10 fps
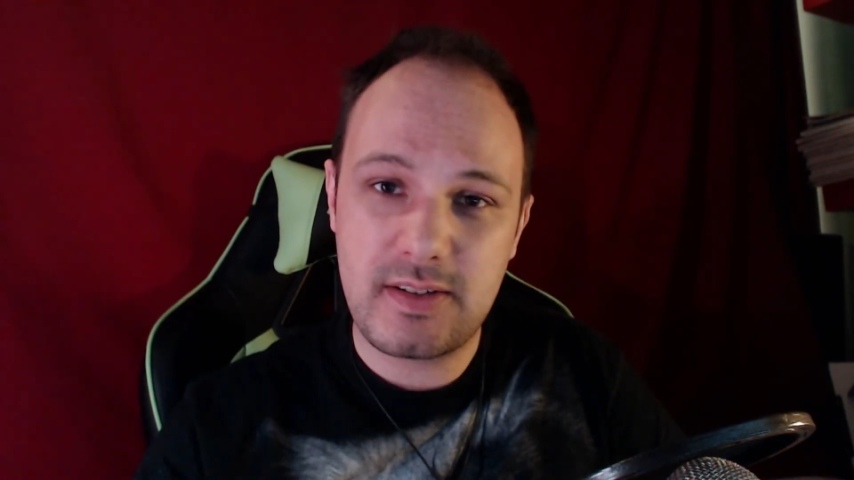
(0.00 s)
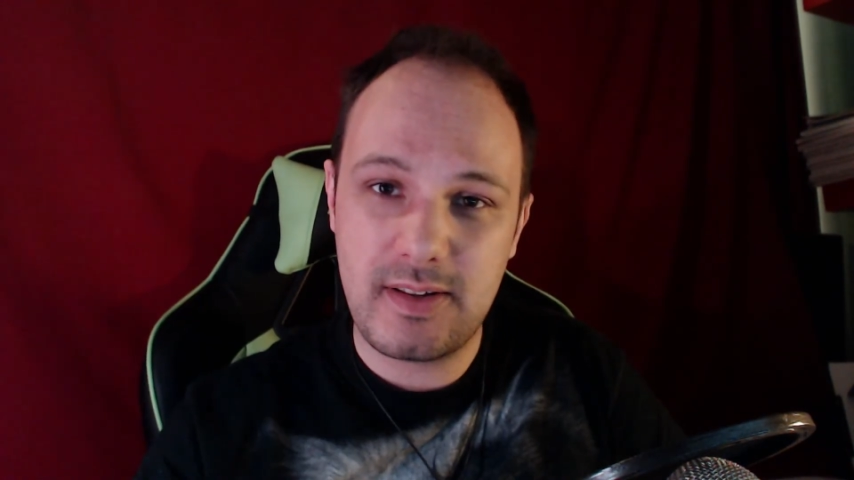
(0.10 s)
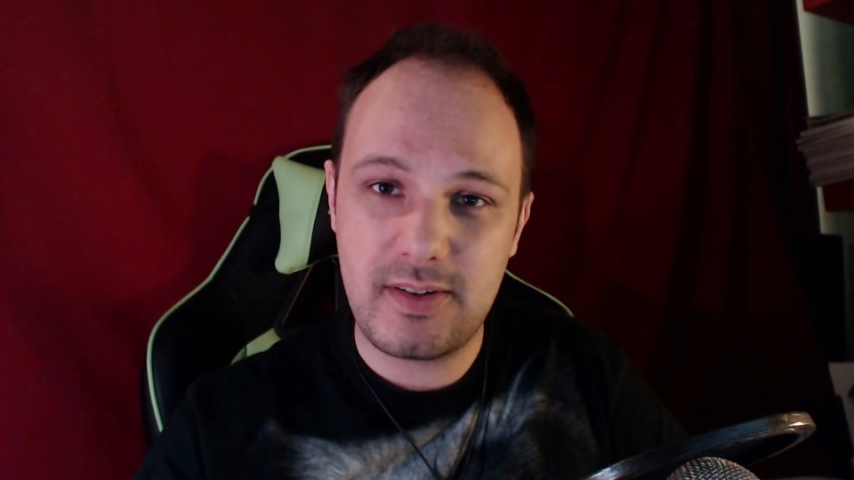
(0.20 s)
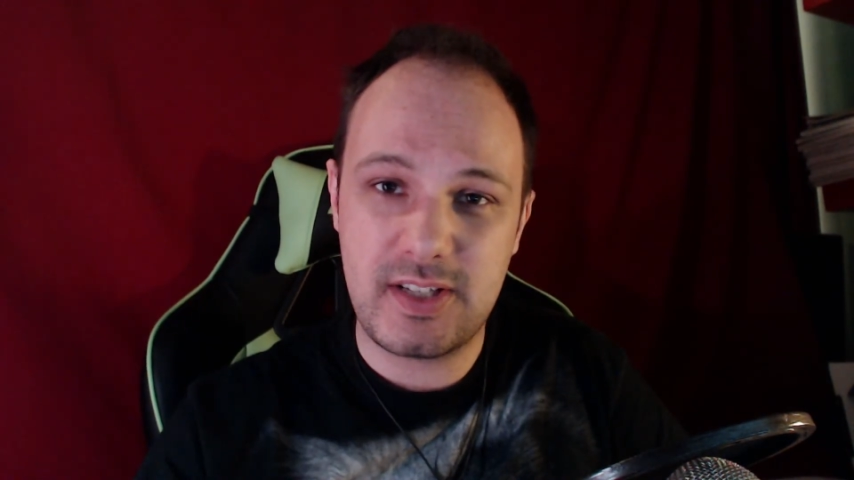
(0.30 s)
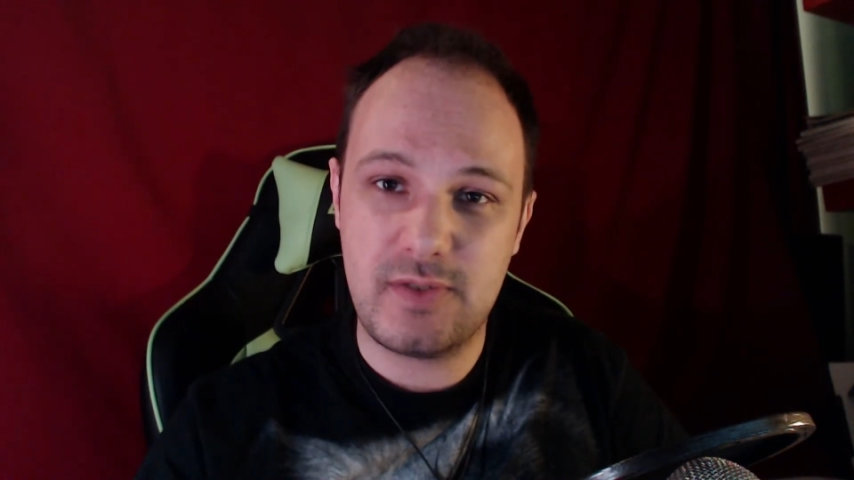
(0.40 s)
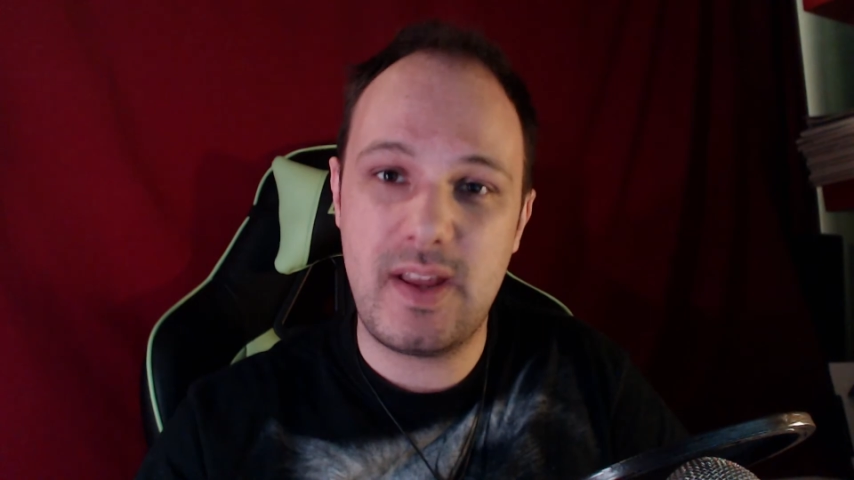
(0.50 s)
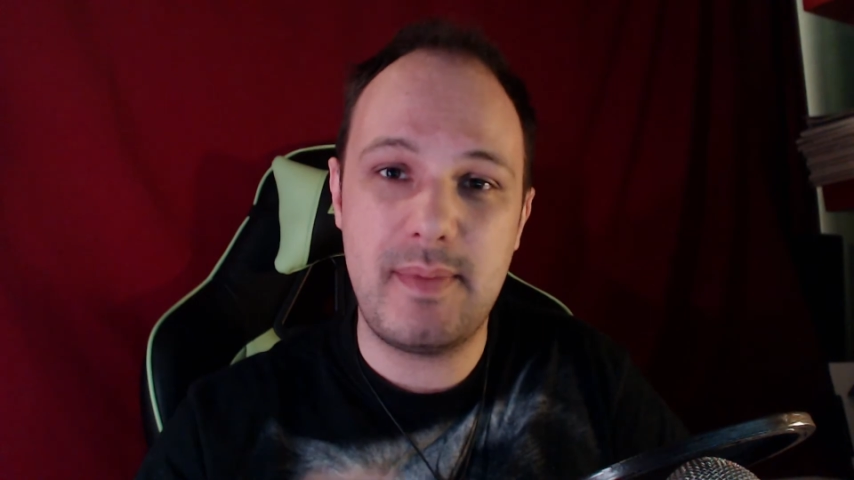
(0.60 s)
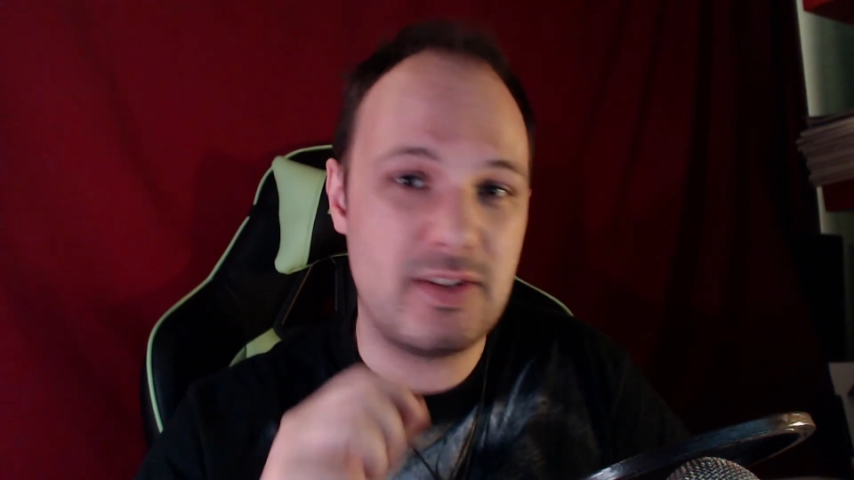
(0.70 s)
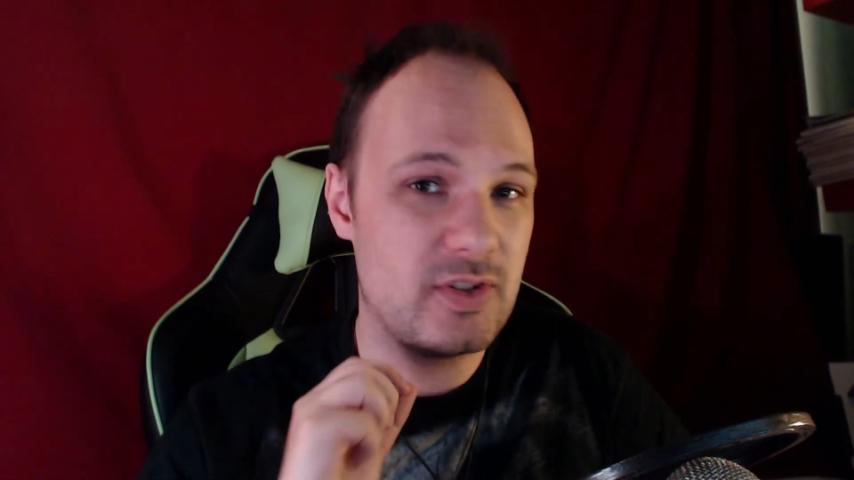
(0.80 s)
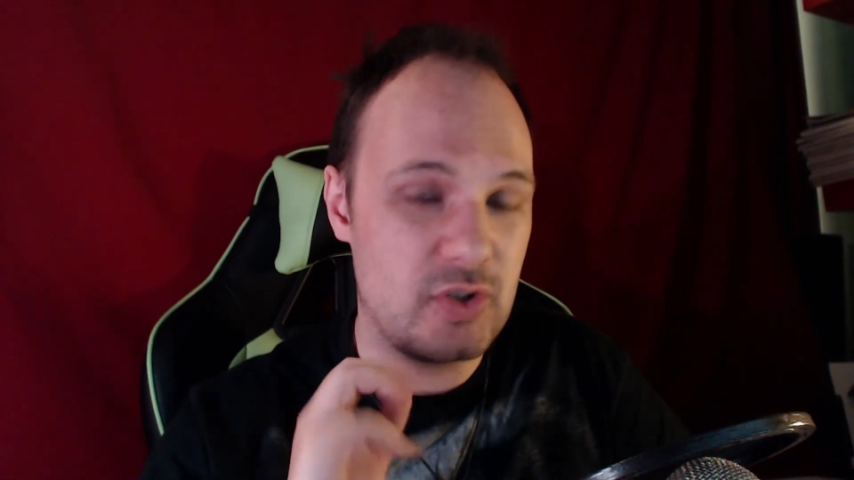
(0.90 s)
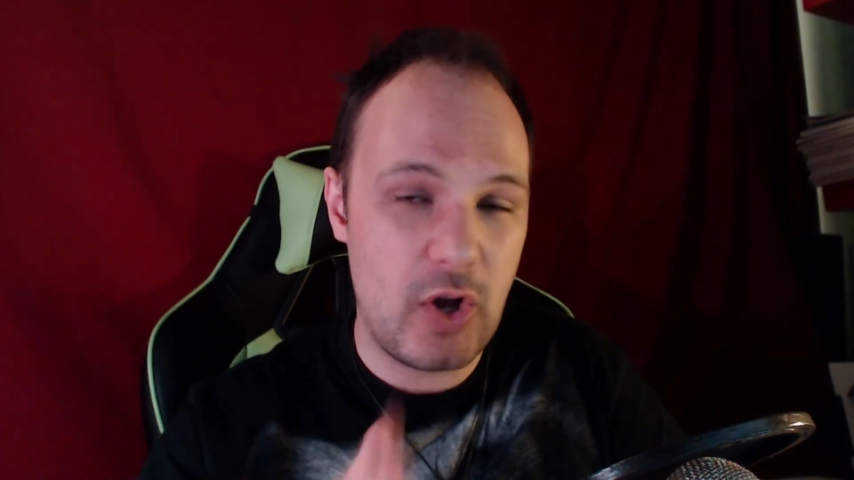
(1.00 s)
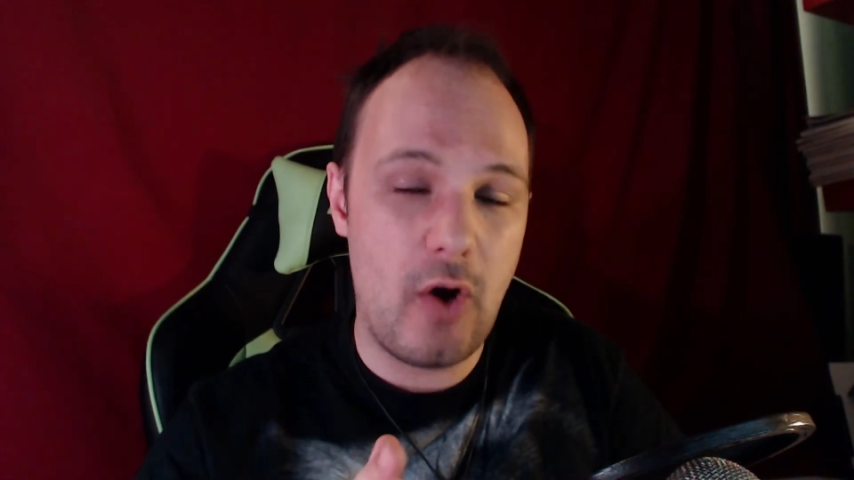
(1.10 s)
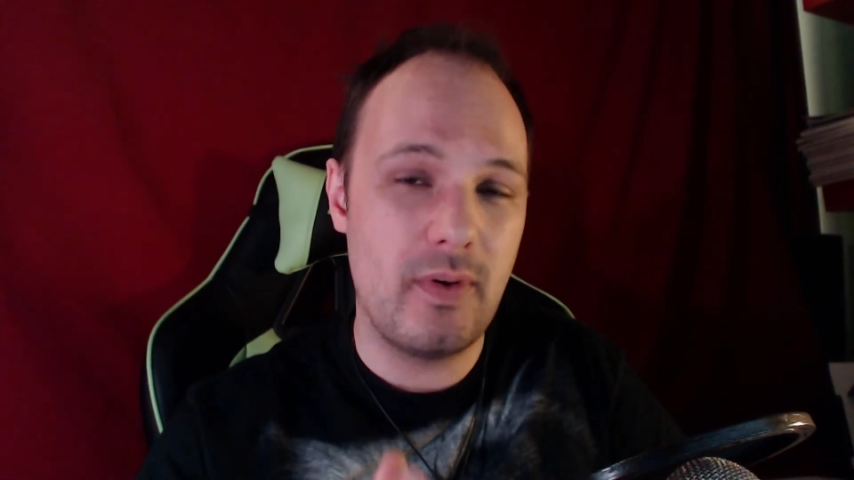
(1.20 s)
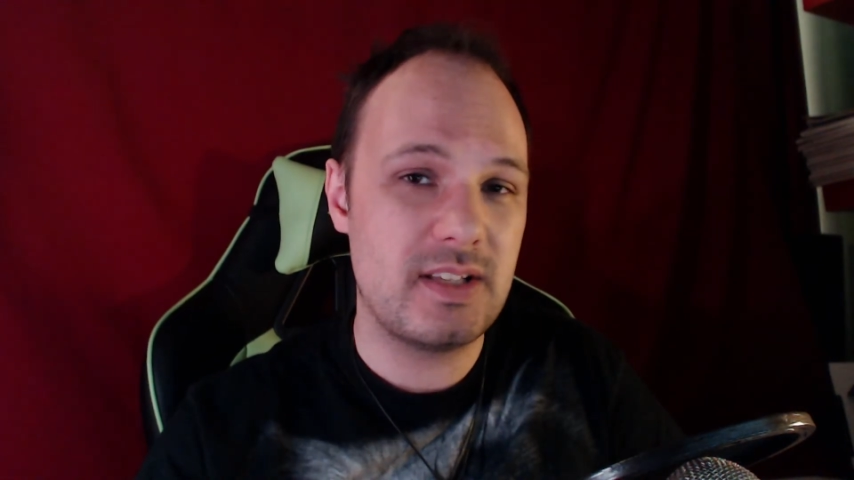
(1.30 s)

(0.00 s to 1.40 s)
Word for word: the stream, and just go,